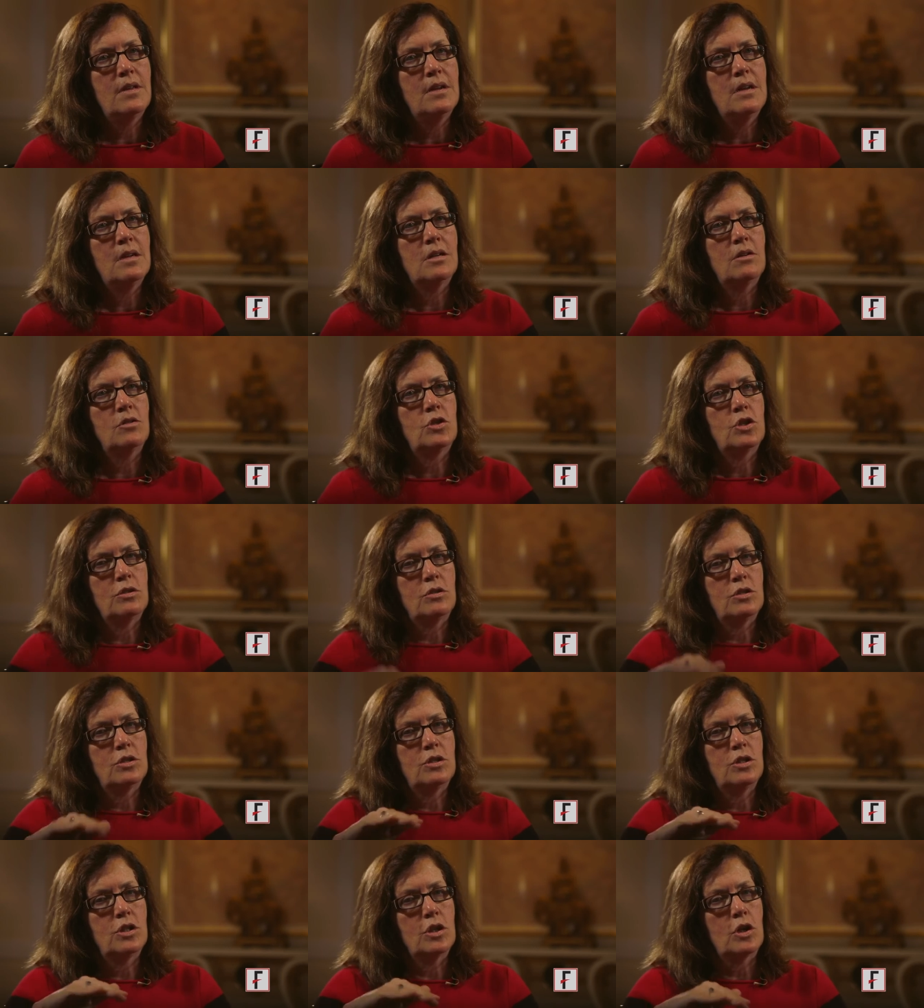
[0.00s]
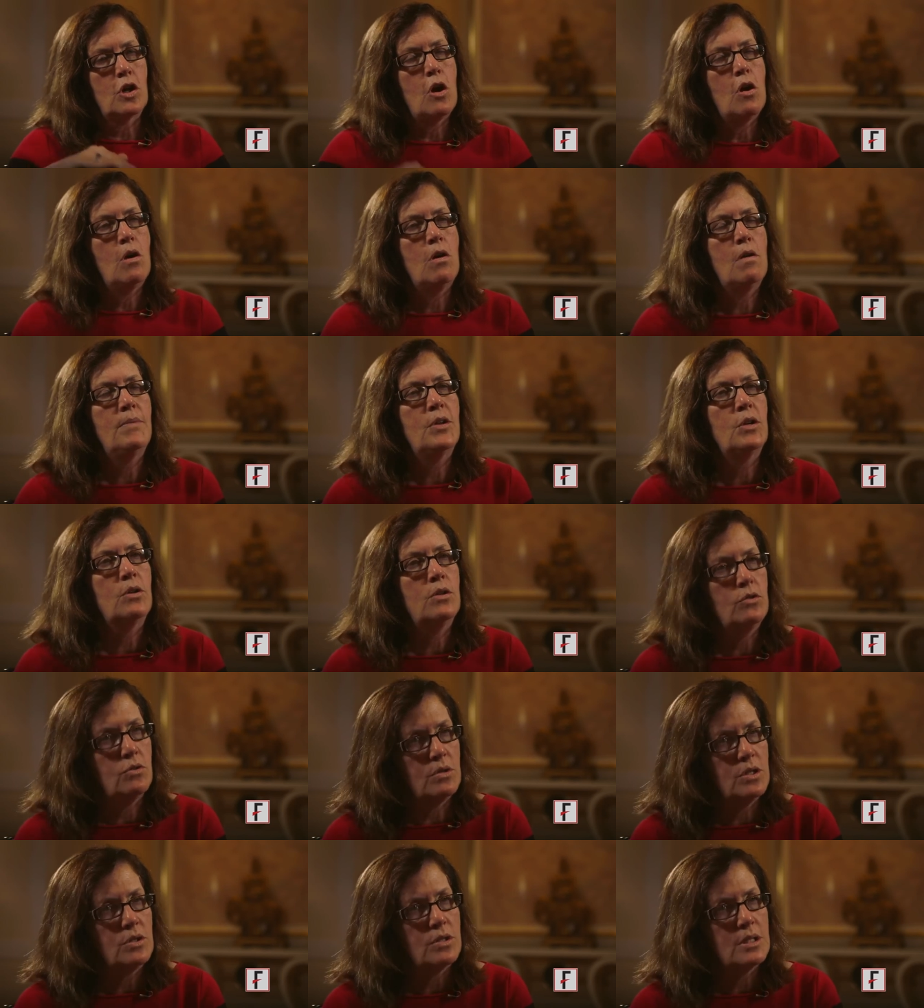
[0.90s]
you know, to, to calm their
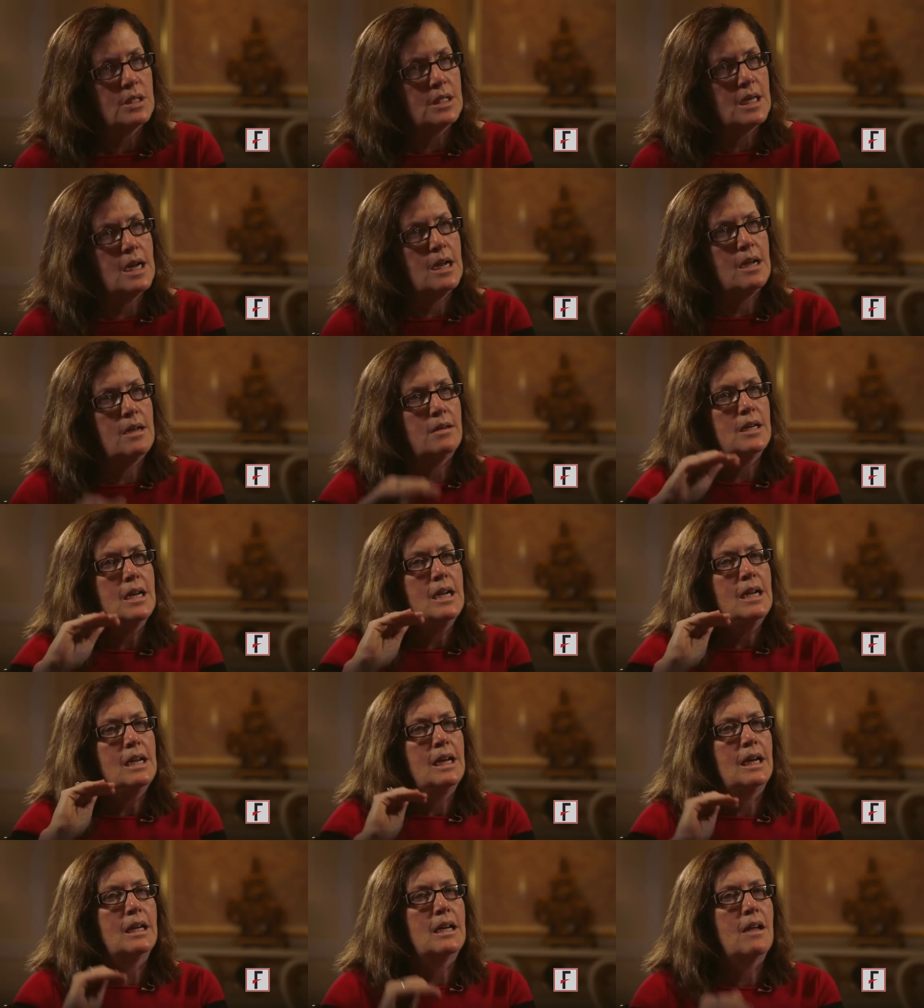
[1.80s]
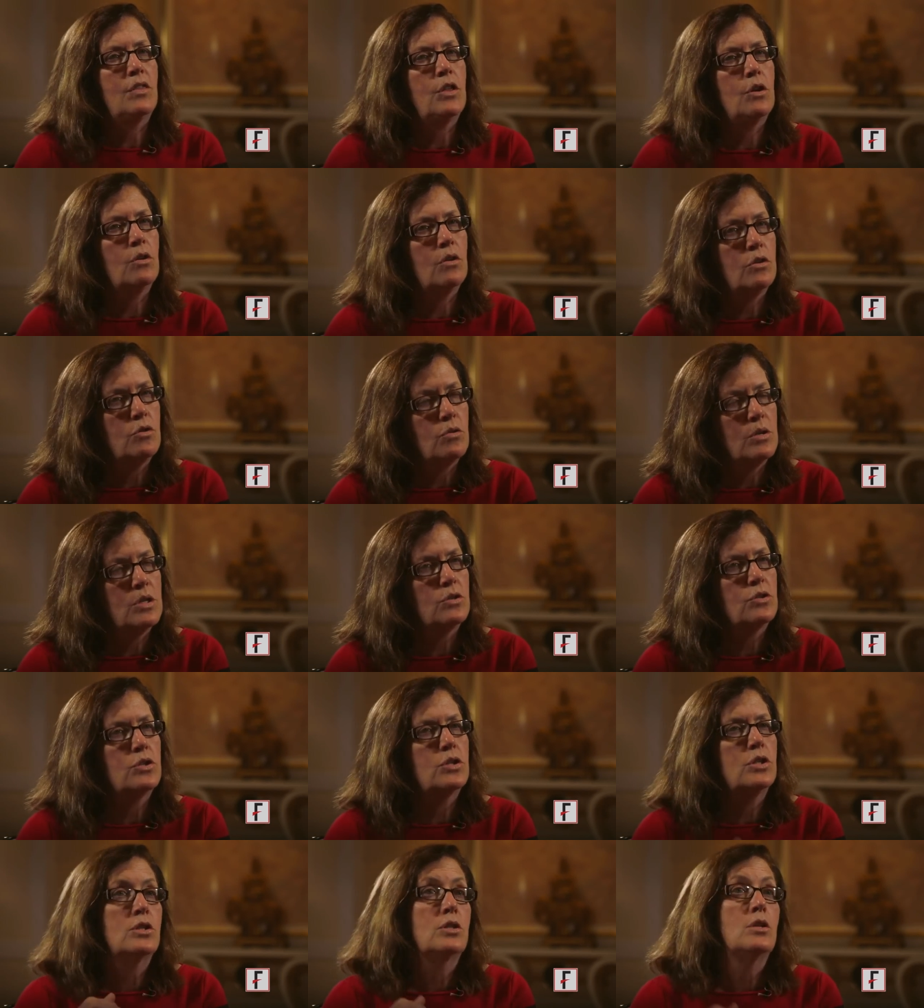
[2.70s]
adrenals down and get their
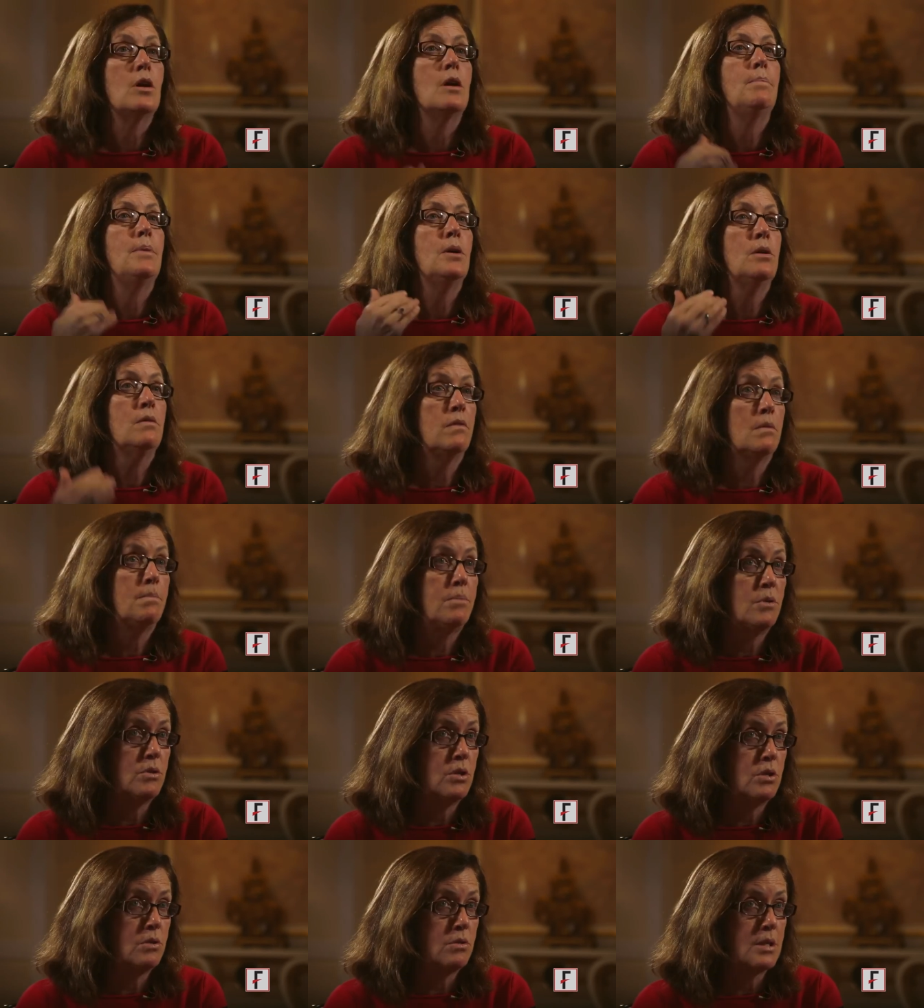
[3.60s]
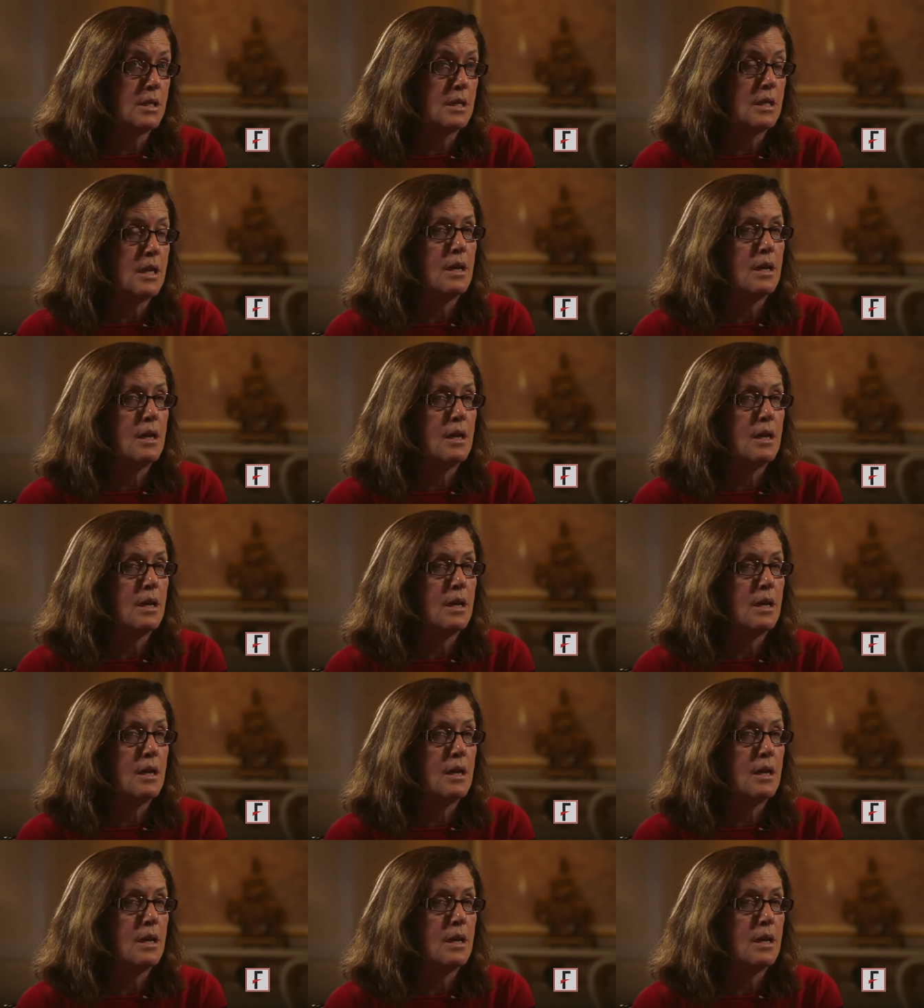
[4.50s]
adrenals to stop overproducing